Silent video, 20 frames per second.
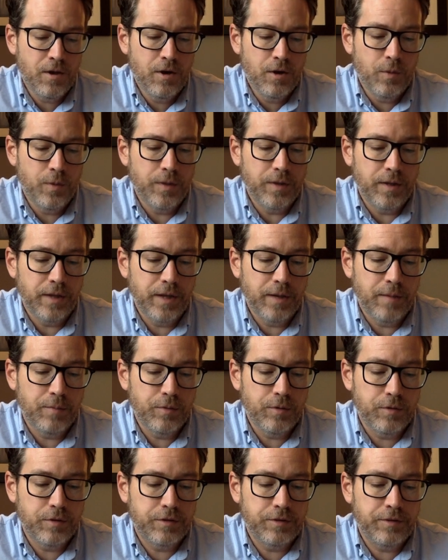When the lamb
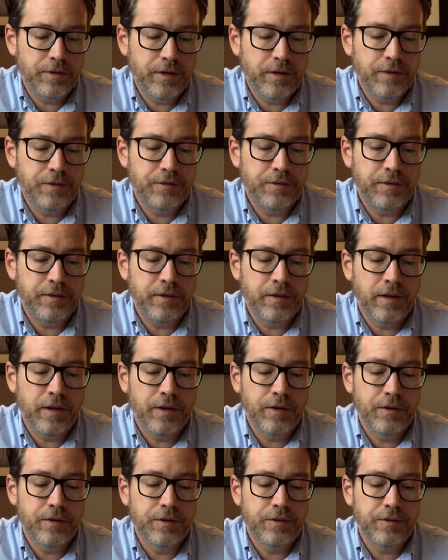broke the second seal, I
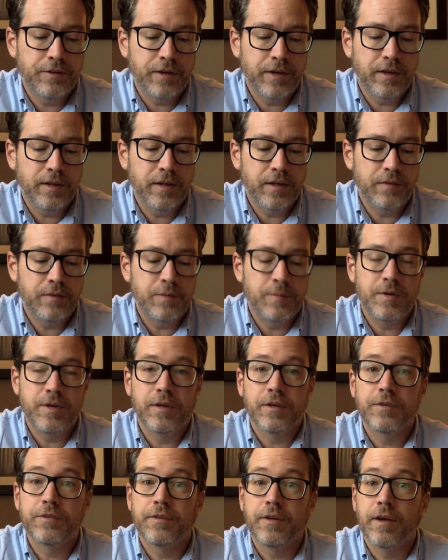heard the second living
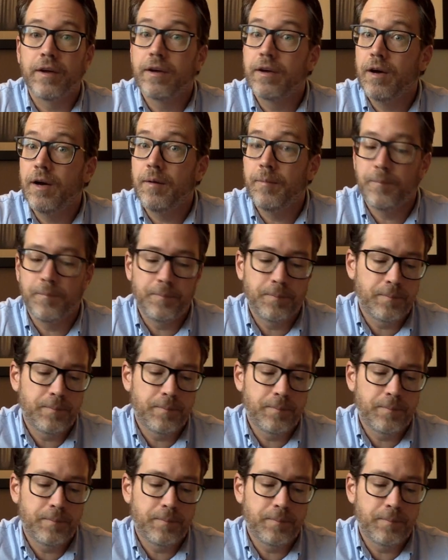being say, Come.